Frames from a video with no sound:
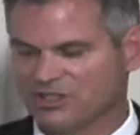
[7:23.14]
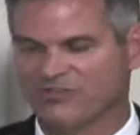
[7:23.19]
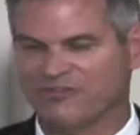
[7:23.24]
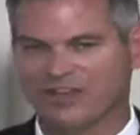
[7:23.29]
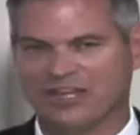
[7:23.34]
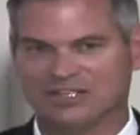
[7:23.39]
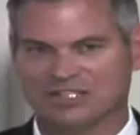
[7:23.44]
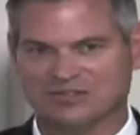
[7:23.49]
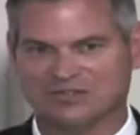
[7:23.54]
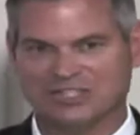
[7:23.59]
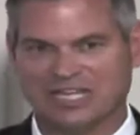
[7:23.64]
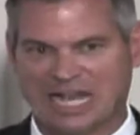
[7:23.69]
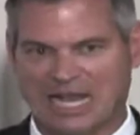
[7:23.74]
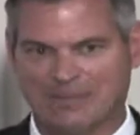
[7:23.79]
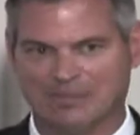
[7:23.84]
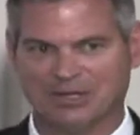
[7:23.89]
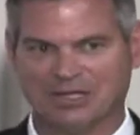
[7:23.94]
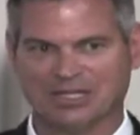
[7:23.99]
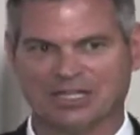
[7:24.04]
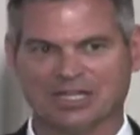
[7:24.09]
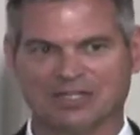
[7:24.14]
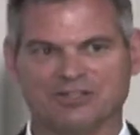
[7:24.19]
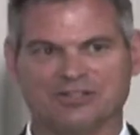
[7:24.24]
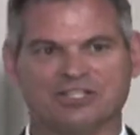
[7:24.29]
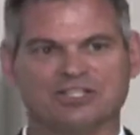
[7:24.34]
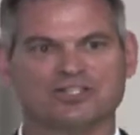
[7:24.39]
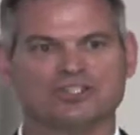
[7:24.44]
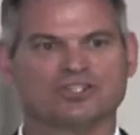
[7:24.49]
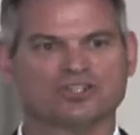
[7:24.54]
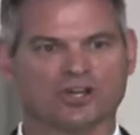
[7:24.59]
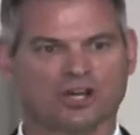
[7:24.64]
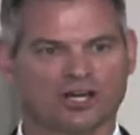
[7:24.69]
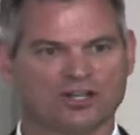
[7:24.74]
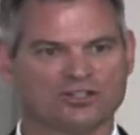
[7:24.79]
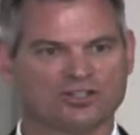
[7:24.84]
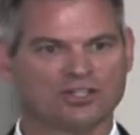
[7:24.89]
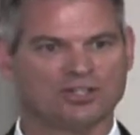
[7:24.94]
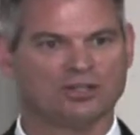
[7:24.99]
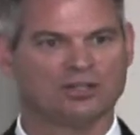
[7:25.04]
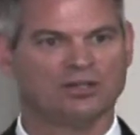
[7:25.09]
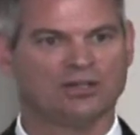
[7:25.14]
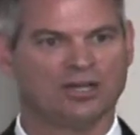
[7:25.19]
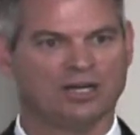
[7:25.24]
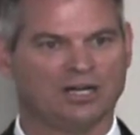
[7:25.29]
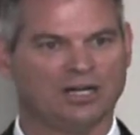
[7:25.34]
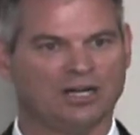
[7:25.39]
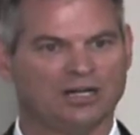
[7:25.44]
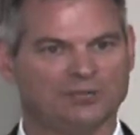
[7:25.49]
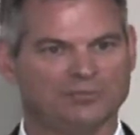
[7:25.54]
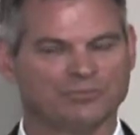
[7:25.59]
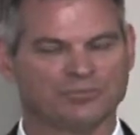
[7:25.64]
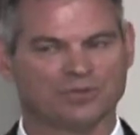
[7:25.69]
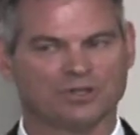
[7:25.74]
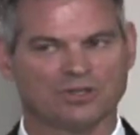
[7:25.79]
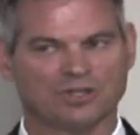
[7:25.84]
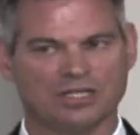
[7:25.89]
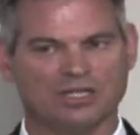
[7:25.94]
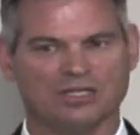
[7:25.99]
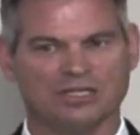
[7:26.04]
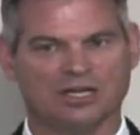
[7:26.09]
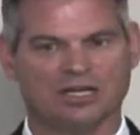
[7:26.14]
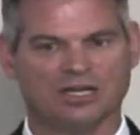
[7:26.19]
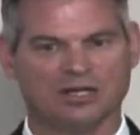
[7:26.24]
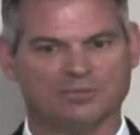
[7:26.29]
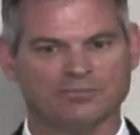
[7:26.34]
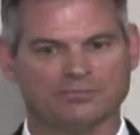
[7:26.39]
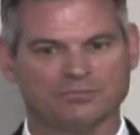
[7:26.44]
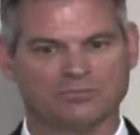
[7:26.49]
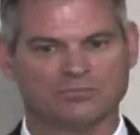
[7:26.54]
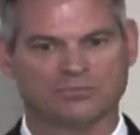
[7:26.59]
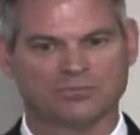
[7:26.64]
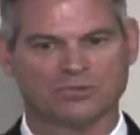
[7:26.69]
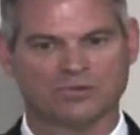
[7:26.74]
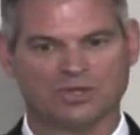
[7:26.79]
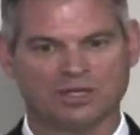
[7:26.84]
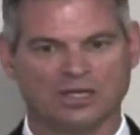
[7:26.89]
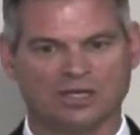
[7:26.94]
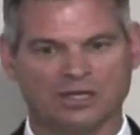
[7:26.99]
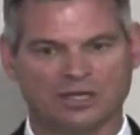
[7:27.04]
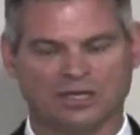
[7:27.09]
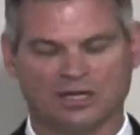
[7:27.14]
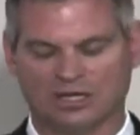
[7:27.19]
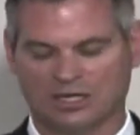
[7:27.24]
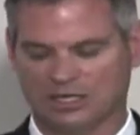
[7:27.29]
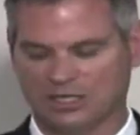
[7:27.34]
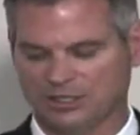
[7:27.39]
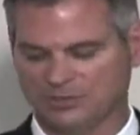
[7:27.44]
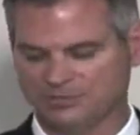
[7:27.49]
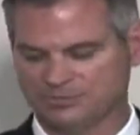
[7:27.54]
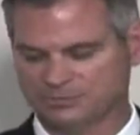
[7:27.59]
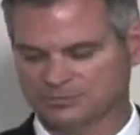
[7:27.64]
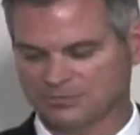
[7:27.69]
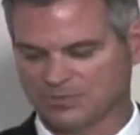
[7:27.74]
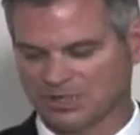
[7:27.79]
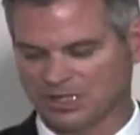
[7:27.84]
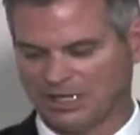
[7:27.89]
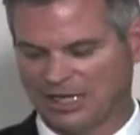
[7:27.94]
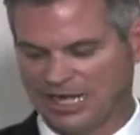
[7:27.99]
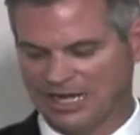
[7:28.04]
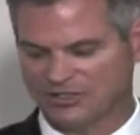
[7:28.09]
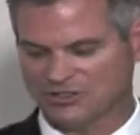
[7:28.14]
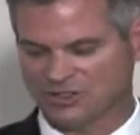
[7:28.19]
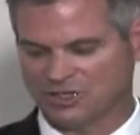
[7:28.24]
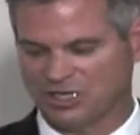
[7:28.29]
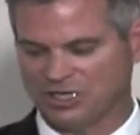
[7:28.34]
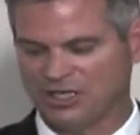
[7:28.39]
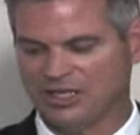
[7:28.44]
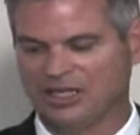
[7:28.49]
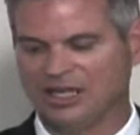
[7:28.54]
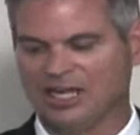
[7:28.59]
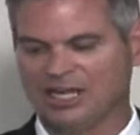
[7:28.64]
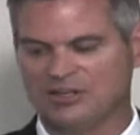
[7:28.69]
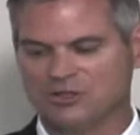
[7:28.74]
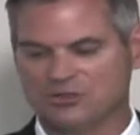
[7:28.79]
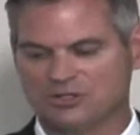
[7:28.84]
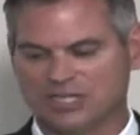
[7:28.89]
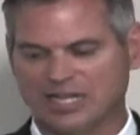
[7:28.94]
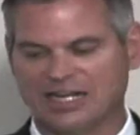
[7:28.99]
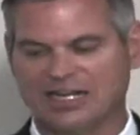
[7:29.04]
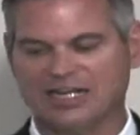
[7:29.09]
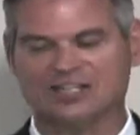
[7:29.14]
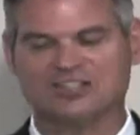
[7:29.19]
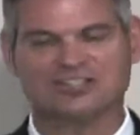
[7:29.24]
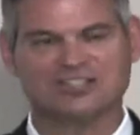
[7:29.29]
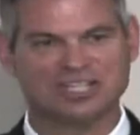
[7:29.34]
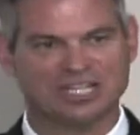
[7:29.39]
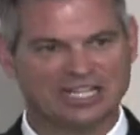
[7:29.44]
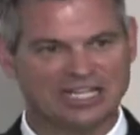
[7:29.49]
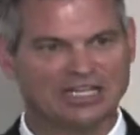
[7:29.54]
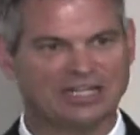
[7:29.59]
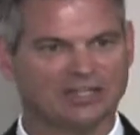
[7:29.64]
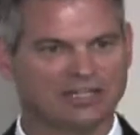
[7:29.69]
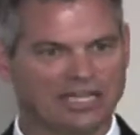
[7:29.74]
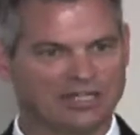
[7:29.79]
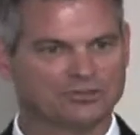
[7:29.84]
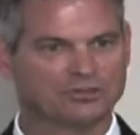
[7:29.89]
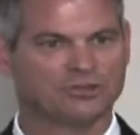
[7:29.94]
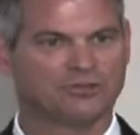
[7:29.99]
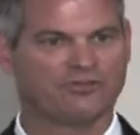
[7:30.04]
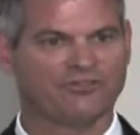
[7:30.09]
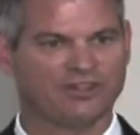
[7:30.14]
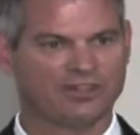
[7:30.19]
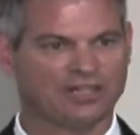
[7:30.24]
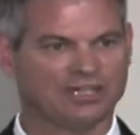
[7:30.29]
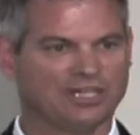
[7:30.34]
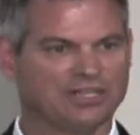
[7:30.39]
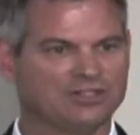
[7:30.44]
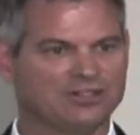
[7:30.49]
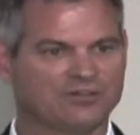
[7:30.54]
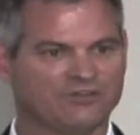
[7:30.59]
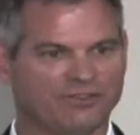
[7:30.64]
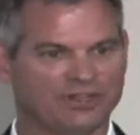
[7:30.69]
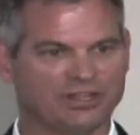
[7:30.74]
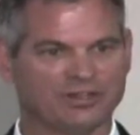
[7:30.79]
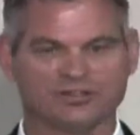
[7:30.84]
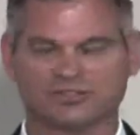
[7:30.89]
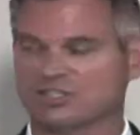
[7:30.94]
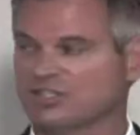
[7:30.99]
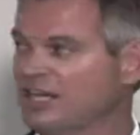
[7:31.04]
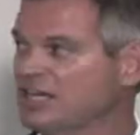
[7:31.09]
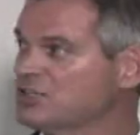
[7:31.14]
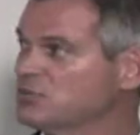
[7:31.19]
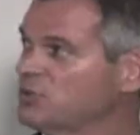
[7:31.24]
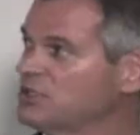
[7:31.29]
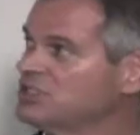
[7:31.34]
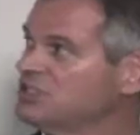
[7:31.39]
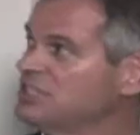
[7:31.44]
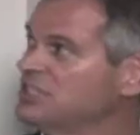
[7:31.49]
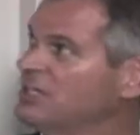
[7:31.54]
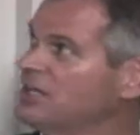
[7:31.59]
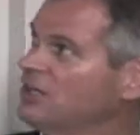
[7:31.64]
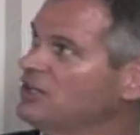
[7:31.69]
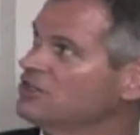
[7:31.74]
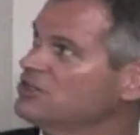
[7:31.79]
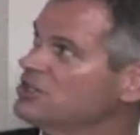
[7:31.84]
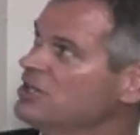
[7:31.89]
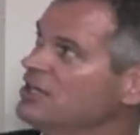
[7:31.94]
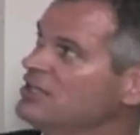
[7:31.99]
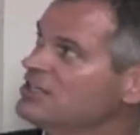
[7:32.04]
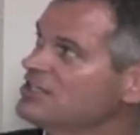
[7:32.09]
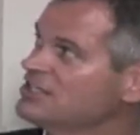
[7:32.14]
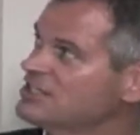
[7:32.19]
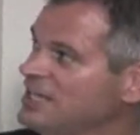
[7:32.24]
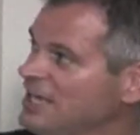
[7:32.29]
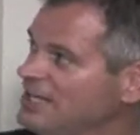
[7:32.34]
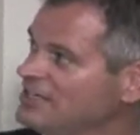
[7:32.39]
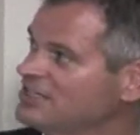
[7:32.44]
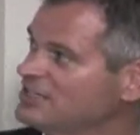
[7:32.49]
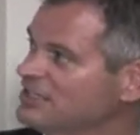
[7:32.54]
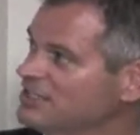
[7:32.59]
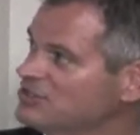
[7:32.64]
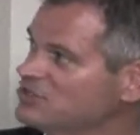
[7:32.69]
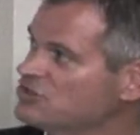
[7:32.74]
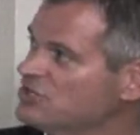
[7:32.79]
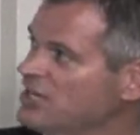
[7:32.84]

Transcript: event of tapping can discharge the, uh, the, uh, the uh, axon, and you get a zinging electrical feeling in your fingers. And that's what Tinel's test is,